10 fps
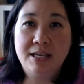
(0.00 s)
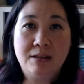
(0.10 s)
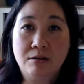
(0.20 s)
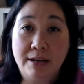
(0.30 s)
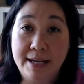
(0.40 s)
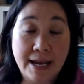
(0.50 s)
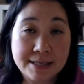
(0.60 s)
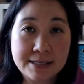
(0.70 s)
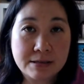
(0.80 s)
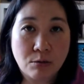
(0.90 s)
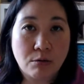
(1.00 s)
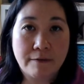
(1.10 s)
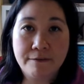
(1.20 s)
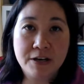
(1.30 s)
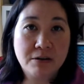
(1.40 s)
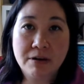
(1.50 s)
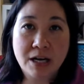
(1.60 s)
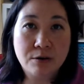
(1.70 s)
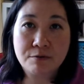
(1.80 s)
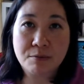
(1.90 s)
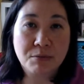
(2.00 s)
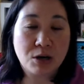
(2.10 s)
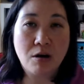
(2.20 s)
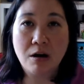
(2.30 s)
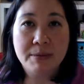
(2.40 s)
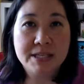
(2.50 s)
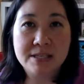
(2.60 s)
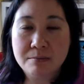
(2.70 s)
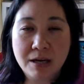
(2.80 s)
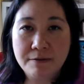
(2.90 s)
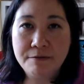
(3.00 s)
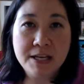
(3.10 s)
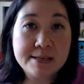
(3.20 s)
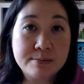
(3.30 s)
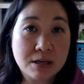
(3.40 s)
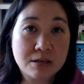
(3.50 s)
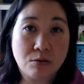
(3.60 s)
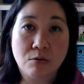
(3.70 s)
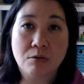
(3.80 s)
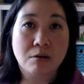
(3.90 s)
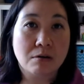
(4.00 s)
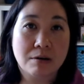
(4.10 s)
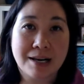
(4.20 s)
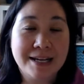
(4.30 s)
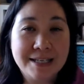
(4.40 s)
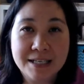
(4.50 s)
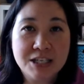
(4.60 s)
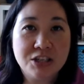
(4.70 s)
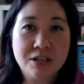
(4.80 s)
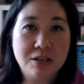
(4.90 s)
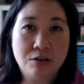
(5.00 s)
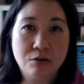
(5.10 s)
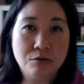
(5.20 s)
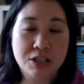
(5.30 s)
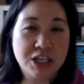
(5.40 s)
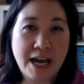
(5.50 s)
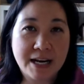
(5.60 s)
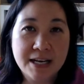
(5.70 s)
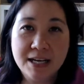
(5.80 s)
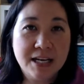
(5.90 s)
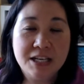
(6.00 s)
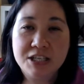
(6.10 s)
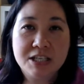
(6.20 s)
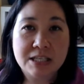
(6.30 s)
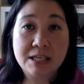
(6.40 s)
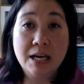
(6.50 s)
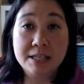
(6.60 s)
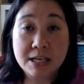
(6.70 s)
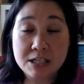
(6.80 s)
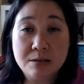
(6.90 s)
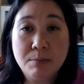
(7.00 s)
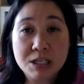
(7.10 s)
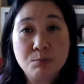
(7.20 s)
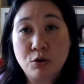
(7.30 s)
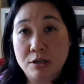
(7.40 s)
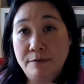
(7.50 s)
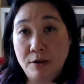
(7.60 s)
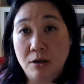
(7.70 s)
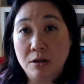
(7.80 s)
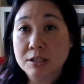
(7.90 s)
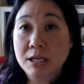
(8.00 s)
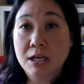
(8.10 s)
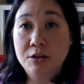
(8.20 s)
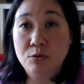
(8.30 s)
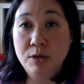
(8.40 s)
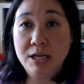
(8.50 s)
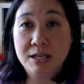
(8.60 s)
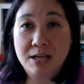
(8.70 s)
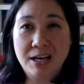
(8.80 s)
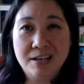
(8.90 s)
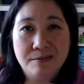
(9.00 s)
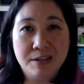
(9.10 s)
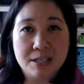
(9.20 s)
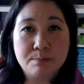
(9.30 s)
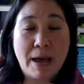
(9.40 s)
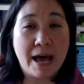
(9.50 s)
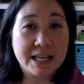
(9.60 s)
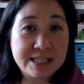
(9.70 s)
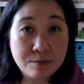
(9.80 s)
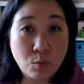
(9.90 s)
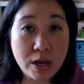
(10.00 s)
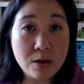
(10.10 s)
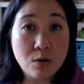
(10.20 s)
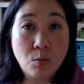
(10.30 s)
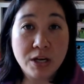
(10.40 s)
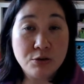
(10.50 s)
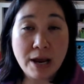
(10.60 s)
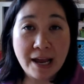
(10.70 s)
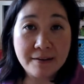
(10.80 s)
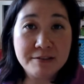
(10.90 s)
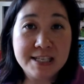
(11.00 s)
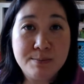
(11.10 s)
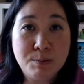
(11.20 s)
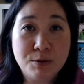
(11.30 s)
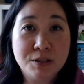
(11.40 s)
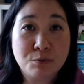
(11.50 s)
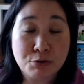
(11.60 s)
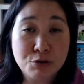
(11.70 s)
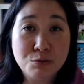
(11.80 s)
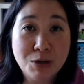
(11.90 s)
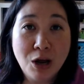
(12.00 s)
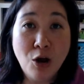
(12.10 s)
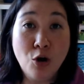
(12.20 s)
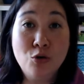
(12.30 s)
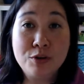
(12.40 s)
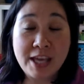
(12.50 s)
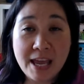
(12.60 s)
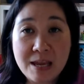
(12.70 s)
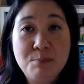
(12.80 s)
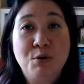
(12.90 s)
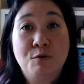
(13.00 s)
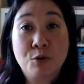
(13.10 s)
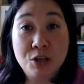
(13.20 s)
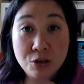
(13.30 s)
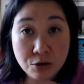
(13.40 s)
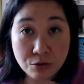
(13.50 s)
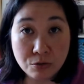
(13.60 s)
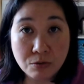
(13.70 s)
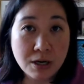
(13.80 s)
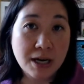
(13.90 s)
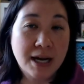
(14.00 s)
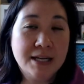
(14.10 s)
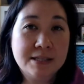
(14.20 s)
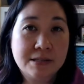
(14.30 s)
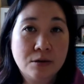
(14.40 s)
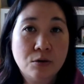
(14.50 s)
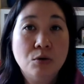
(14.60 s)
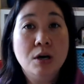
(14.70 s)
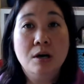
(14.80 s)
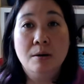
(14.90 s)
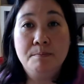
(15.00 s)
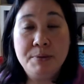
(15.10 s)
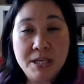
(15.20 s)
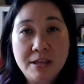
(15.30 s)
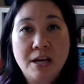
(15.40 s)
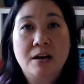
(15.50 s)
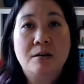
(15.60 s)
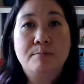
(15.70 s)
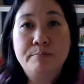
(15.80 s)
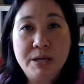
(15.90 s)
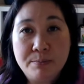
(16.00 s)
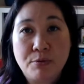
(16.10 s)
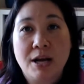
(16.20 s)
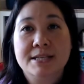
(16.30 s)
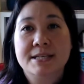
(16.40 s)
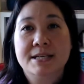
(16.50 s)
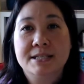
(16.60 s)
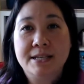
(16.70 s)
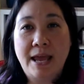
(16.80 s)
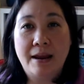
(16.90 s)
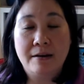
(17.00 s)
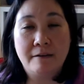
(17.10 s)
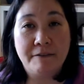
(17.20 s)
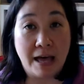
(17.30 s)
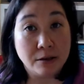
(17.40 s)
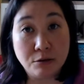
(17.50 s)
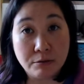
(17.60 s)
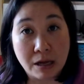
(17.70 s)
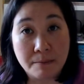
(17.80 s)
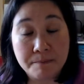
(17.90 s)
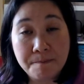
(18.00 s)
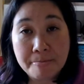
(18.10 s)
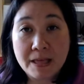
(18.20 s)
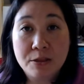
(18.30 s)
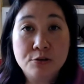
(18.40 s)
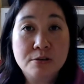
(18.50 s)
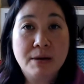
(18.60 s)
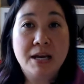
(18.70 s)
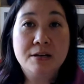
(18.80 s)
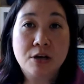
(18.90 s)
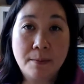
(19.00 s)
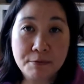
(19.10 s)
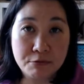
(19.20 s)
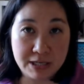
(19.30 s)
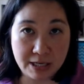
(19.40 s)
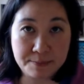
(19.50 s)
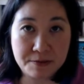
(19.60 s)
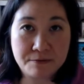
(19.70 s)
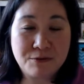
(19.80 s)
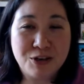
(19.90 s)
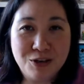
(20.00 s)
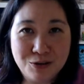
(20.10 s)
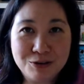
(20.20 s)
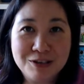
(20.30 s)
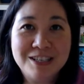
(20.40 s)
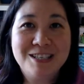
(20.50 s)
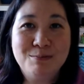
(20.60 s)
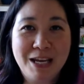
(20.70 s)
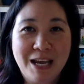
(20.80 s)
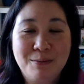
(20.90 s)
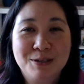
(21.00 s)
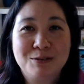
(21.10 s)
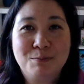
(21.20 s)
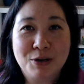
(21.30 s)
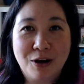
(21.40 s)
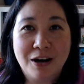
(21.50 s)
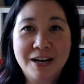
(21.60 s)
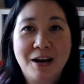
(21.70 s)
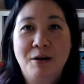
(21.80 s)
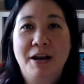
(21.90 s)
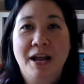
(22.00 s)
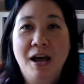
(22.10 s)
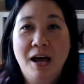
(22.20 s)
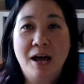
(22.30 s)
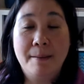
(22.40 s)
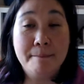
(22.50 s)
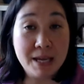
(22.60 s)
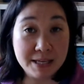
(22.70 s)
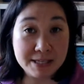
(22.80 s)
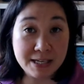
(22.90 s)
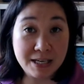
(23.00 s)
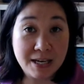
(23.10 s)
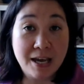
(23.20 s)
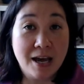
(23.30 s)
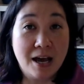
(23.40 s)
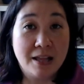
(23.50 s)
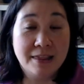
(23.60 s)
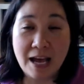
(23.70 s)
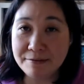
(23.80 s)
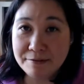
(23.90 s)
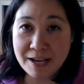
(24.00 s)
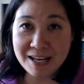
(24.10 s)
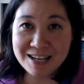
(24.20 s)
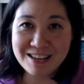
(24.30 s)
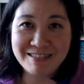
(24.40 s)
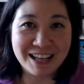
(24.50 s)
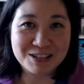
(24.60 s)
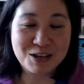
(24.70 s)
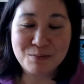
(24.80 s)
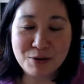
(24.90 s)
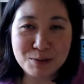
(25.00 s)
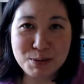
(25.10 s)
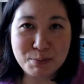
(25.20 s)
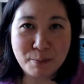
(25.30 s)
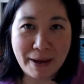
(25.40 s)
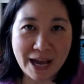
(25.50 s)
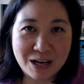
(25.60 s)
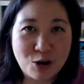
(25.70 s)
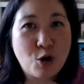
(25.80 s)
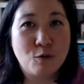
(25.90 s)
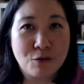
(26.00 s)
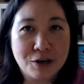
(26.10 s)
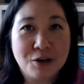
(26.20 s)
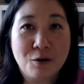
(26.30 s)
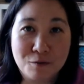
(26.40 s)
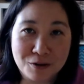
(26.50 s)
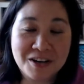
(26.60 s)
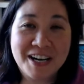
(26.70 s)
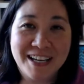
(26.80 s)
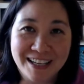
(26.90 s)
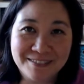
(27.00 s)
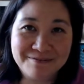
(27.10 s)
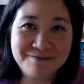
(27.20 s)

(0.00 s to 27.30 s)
either guess or figure it out from comments in my Facebook or LinkedIn, you know, chat. It's just, it's actually much more difficult doing it kind of this passive way when you have these people in the room who came for you. And so be there, be present, and value them. Those are my top 3 tips for you to be able to put on an amazing live event that's going to bring people back over and over again.